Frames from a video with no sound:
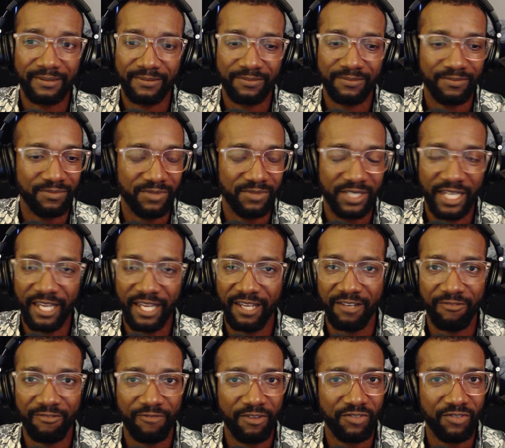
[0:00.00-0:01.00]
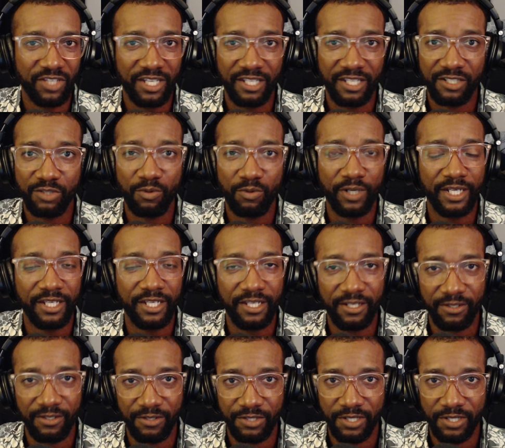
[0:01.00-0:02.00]
10, 15, 20
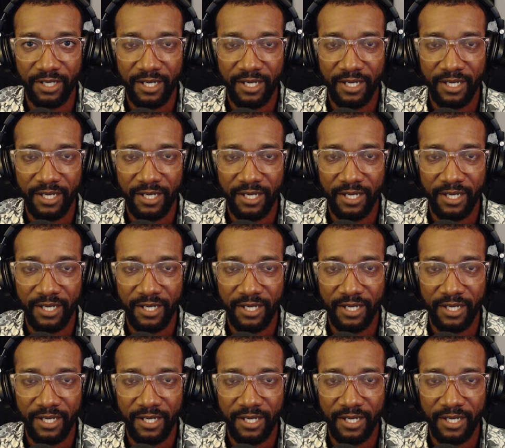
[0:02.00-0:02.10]
years,